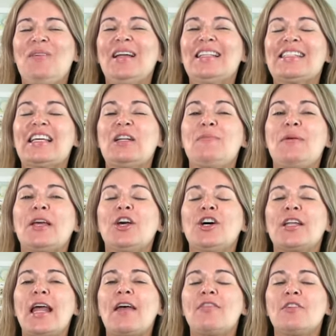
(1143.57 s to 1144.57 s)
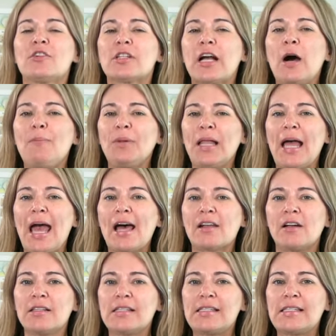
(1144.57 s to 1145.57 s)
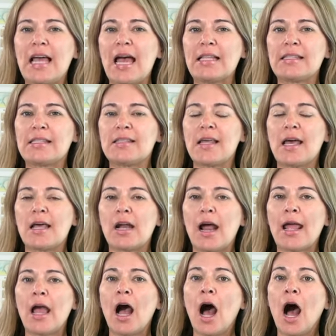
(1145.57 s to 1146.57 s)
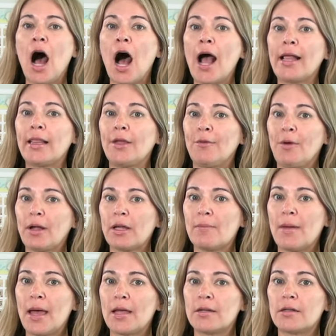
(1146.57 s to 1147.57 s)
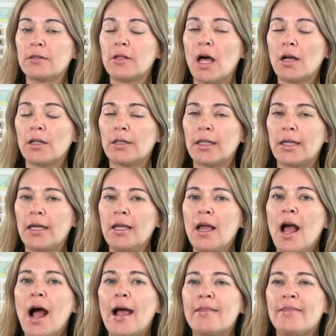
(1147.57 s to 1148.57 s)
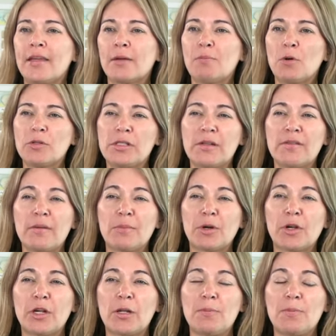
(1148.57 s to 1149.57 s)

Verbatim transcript: it's going to be good. And there's a couple add-on sets that I highly recommend. Luckily, I think most of them are going